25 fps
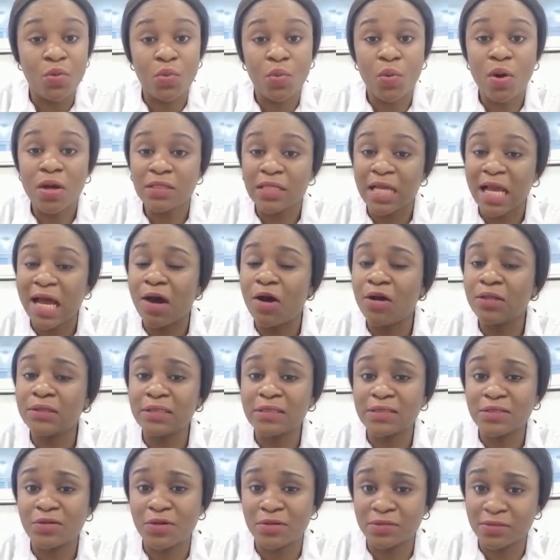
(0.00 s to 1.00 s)
What are all
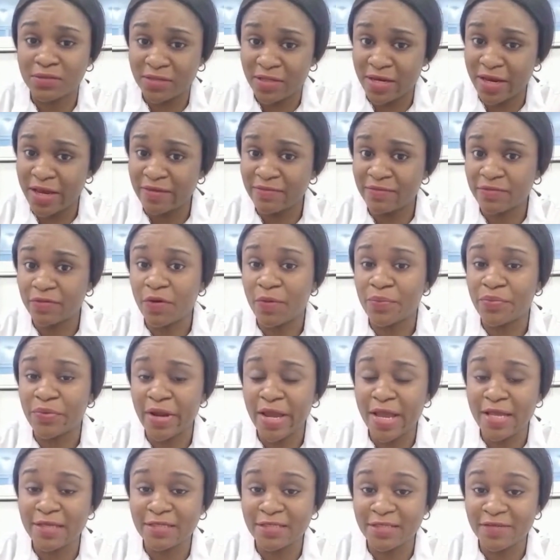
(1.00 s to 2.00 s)
these
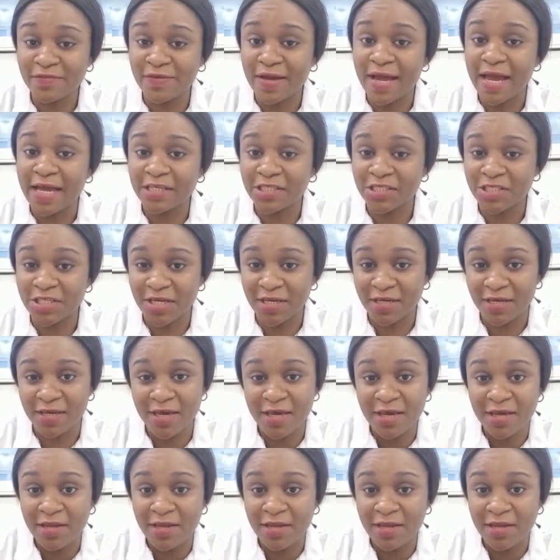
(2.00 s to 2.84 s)
comprehensive eye check?